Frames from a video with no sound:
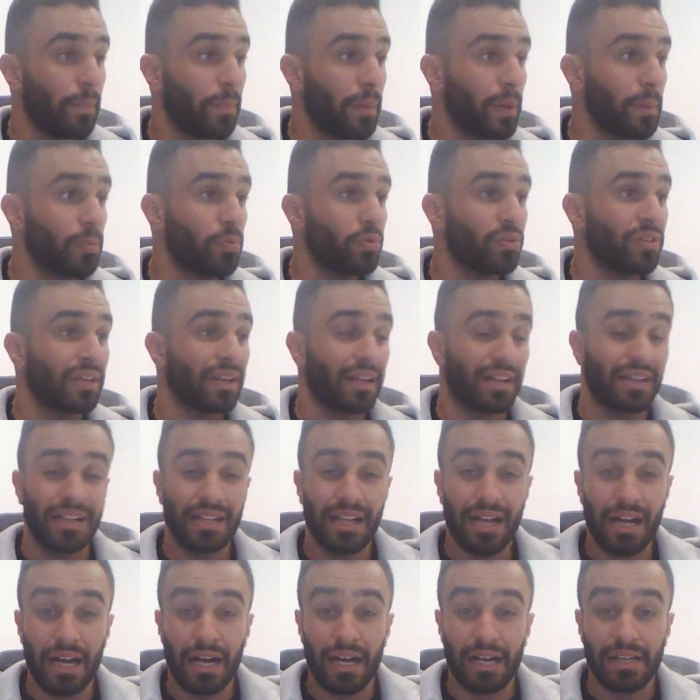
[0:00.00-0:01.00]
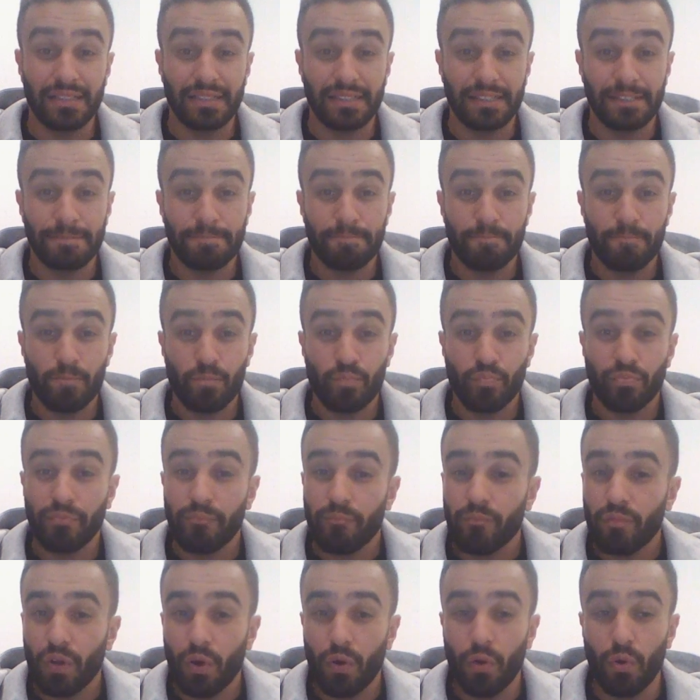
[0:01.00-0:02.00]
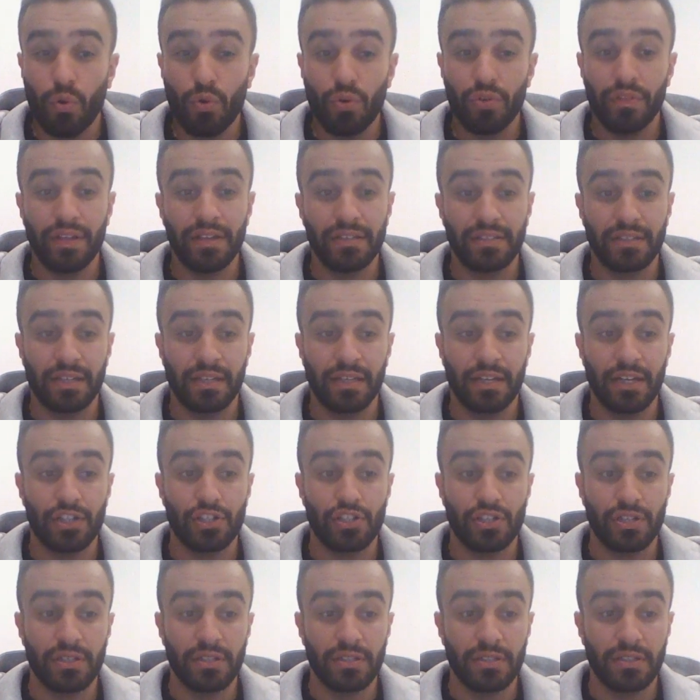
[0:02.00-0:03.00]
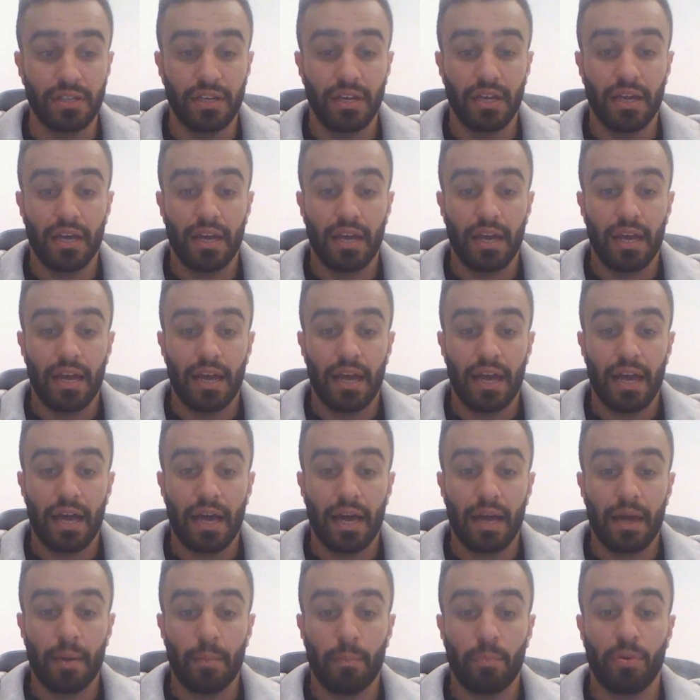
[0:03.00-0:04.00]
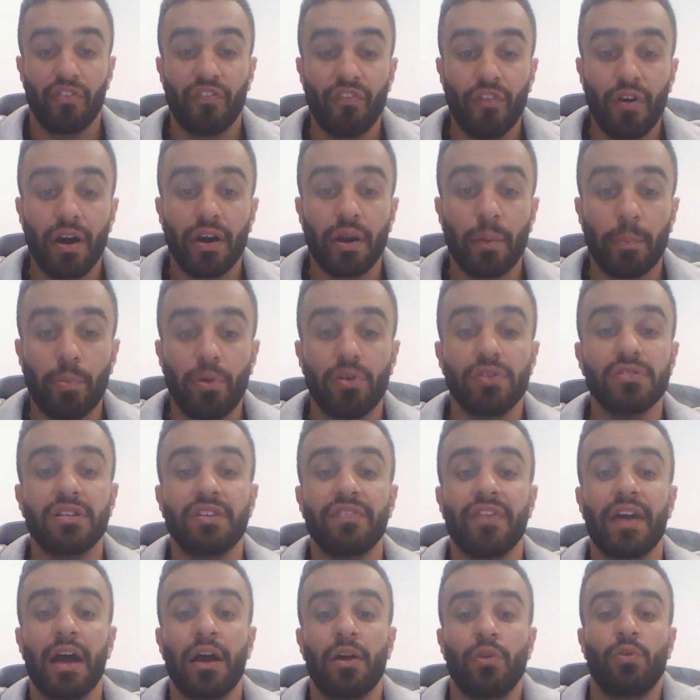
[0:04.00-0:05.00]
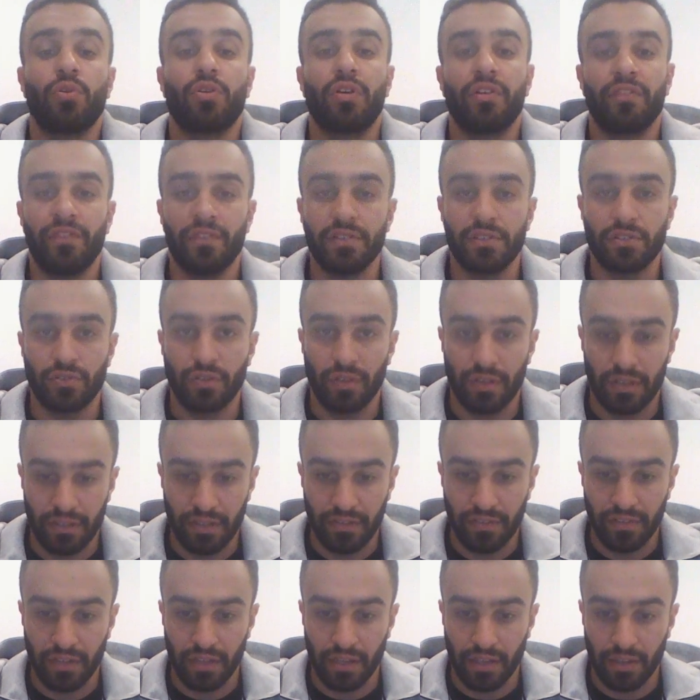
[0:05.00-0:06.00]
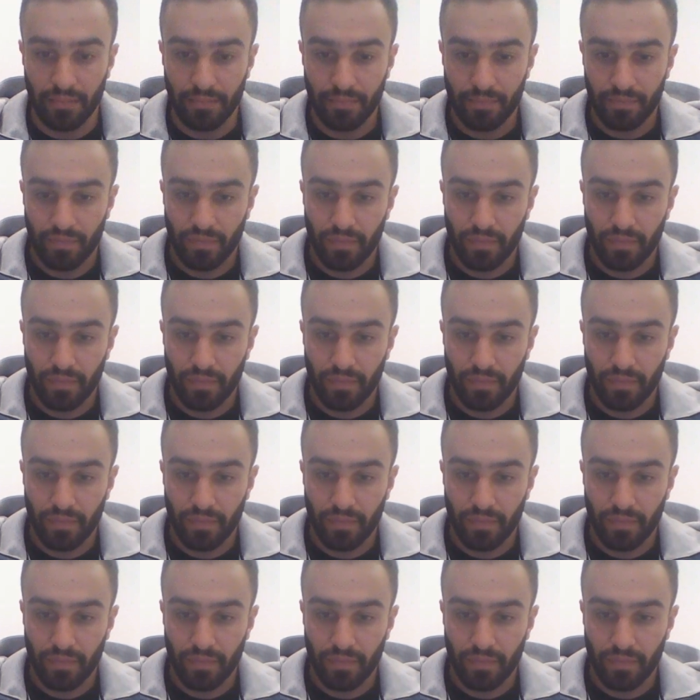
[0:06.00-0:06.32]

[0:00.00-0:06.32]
people within a class. All these connections provide a positive outlook of physical activity.